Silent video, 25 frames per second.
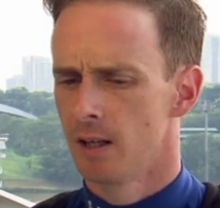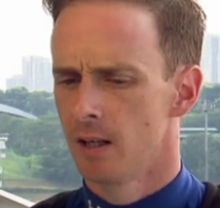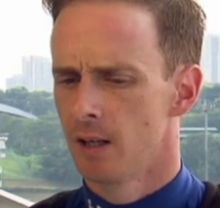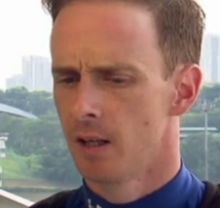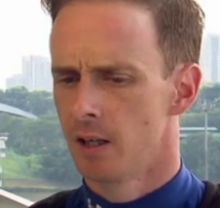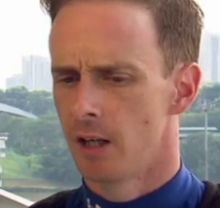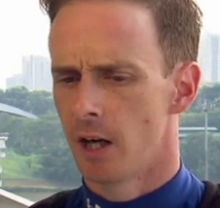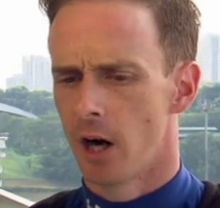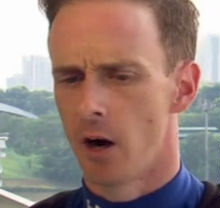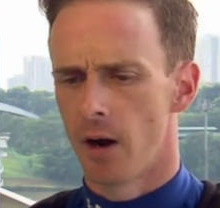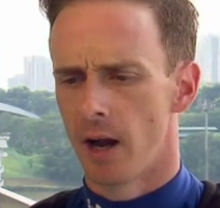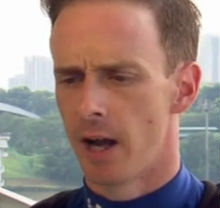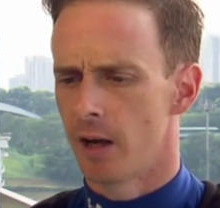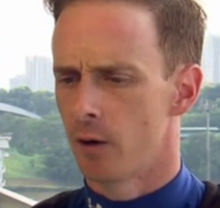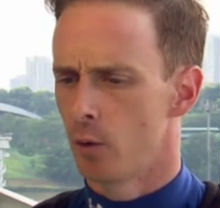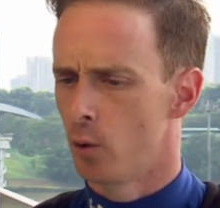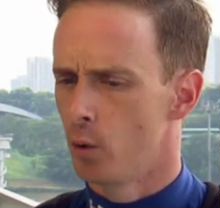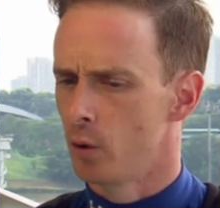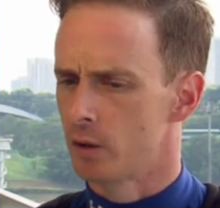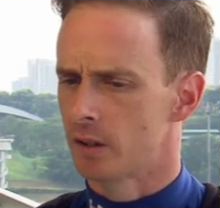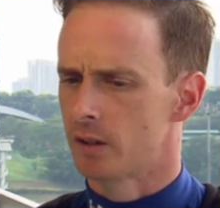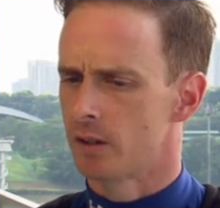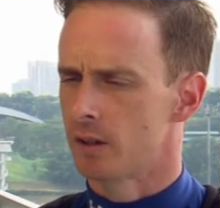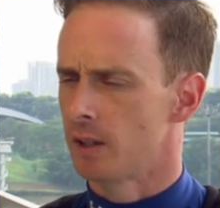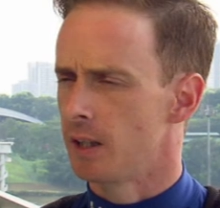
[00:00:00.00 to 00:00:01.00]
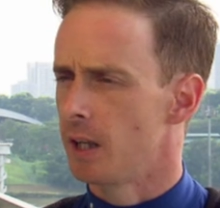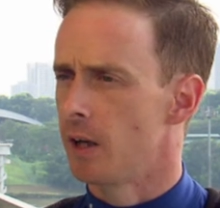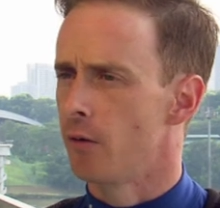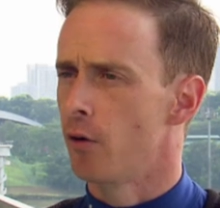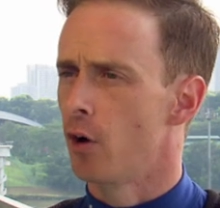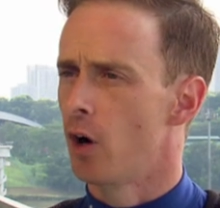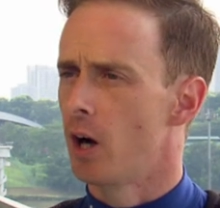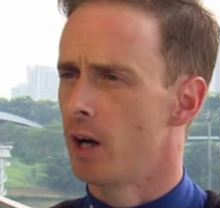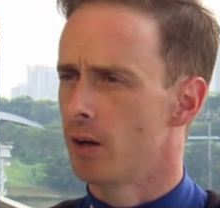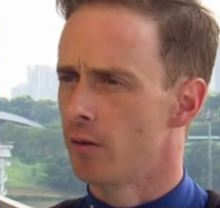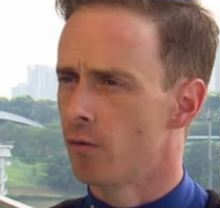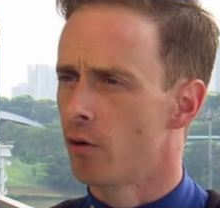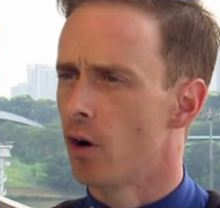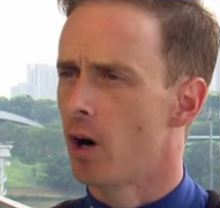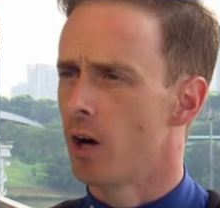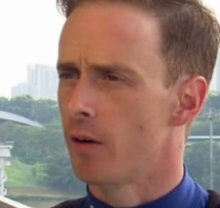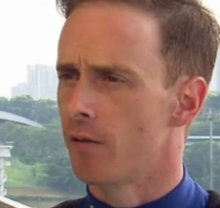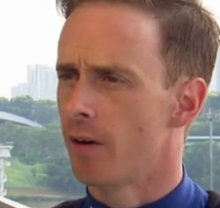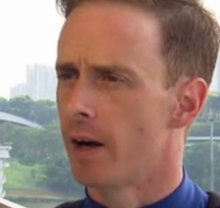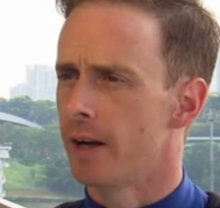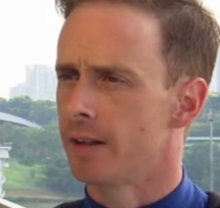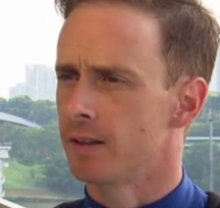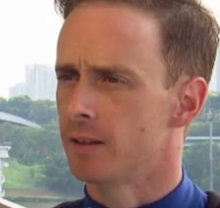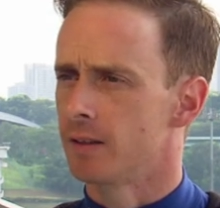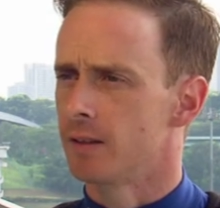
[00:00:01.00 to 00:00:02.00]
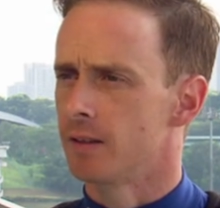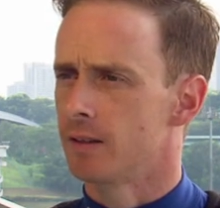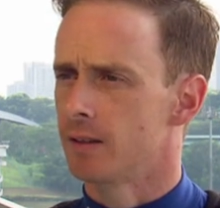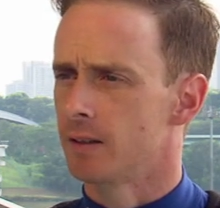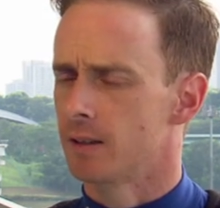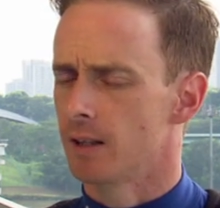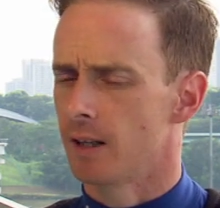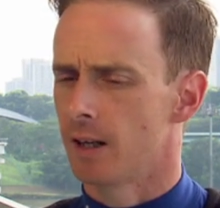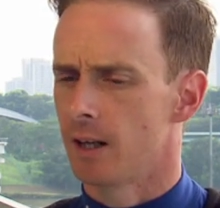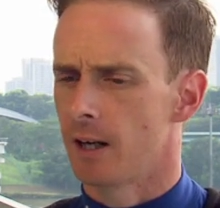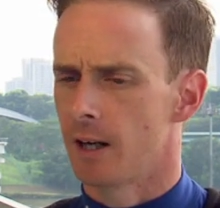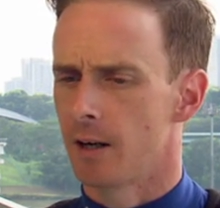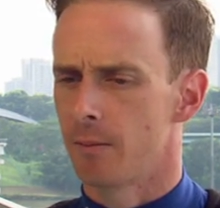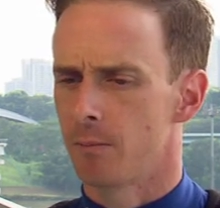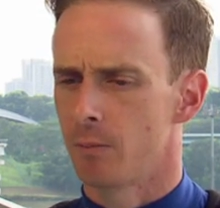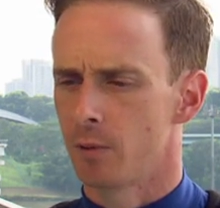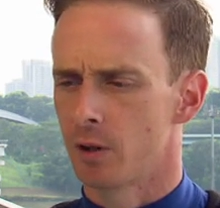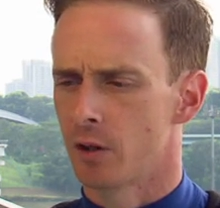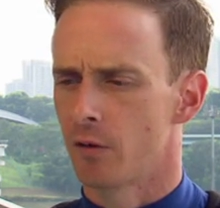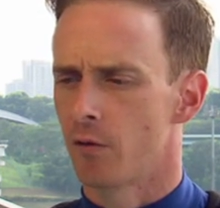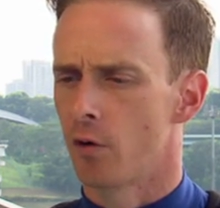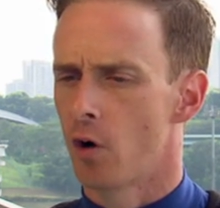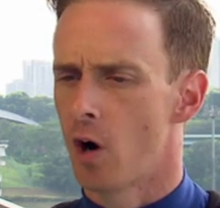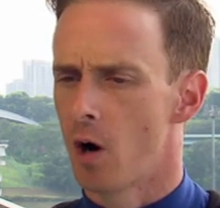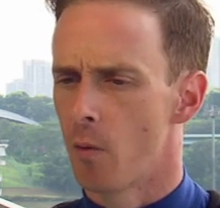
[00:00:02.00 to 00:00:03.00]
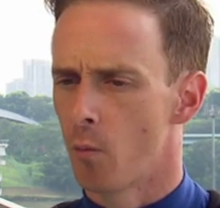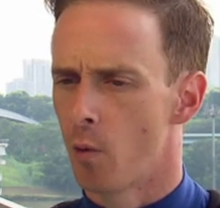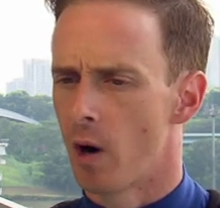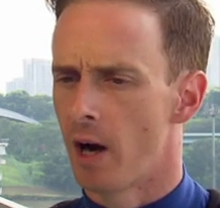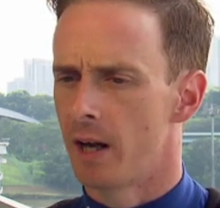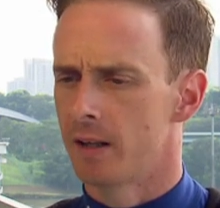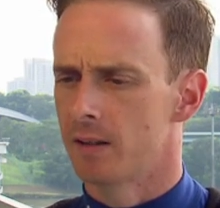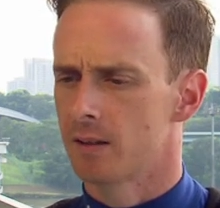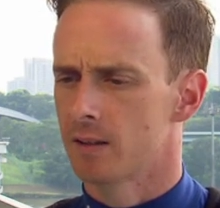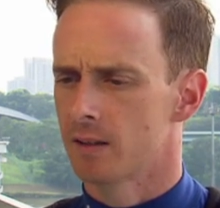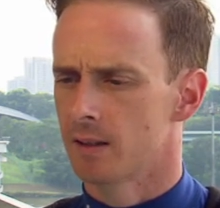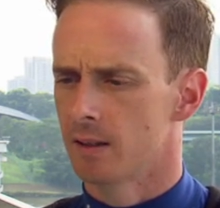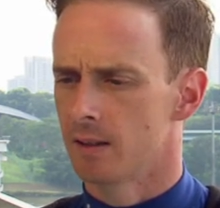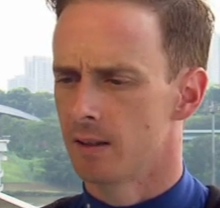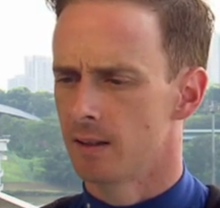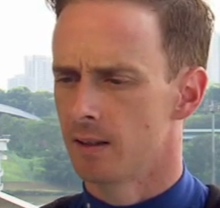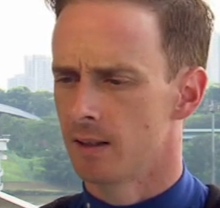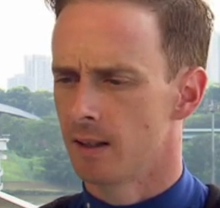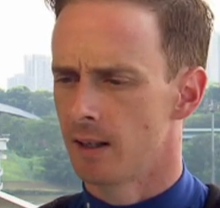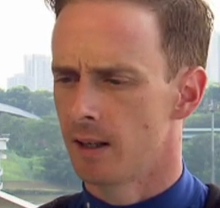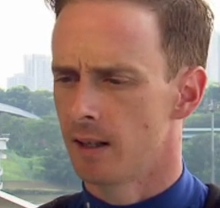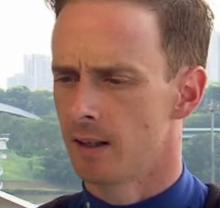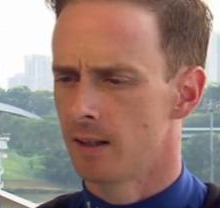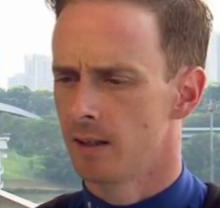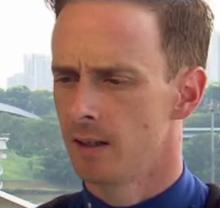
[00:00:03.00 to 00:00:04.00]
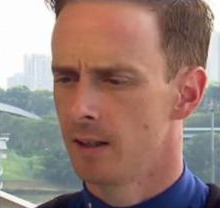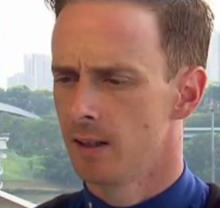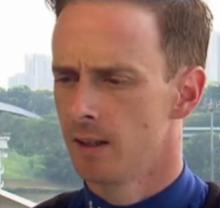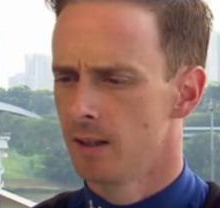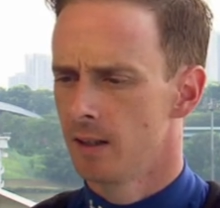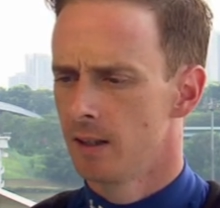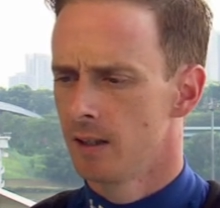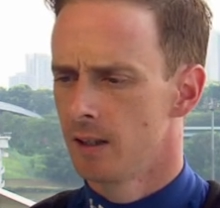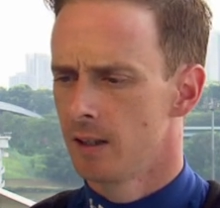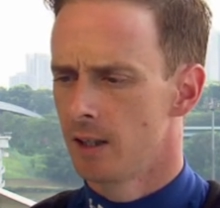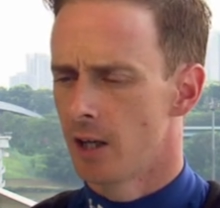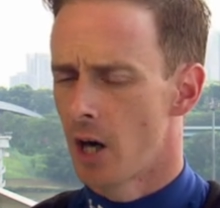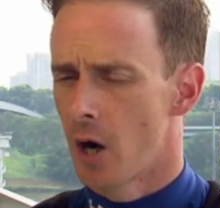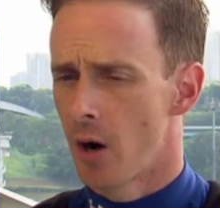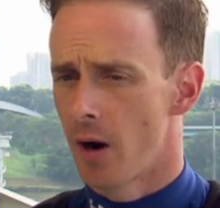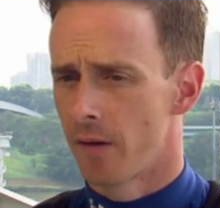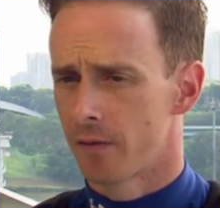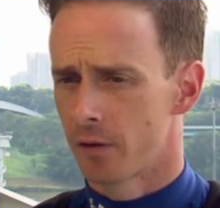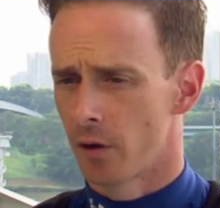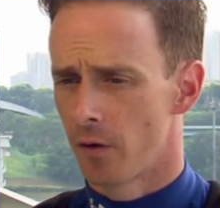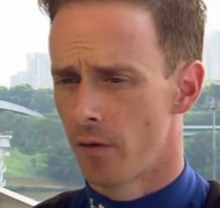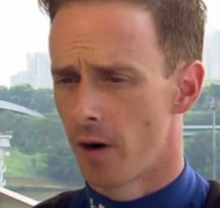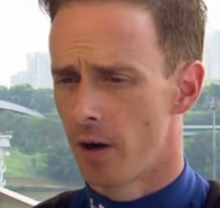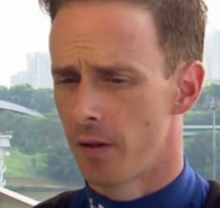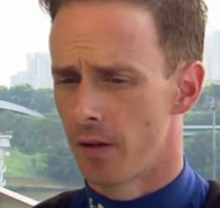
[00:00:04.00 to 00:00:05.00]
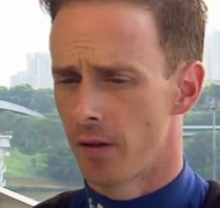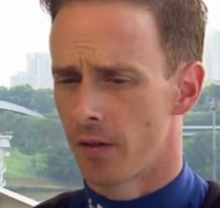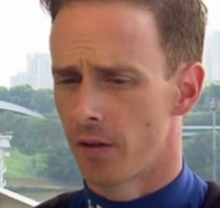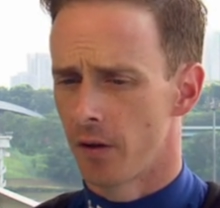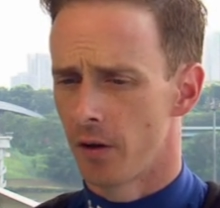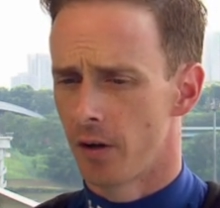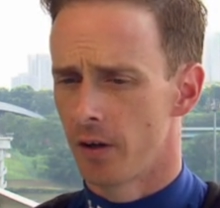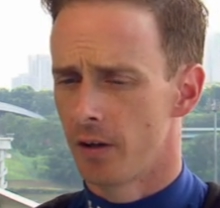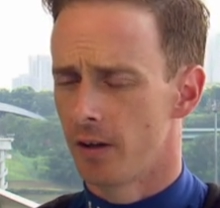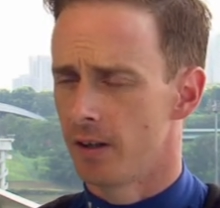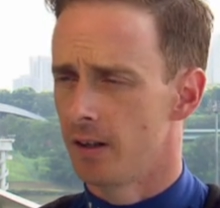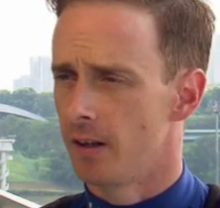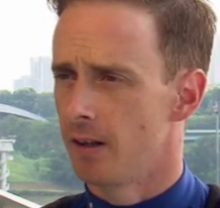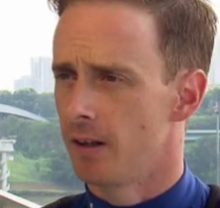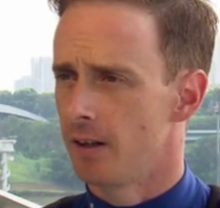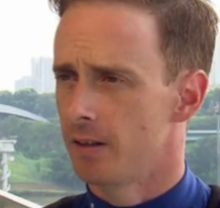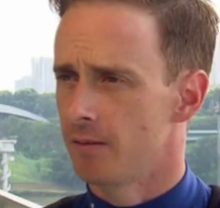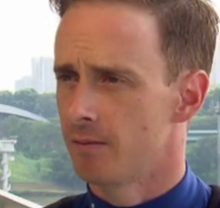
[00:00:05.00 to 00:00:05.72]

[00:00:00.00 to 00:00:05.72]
you know, I had horses in their right races with the right weights, and you know, after I rode the third, I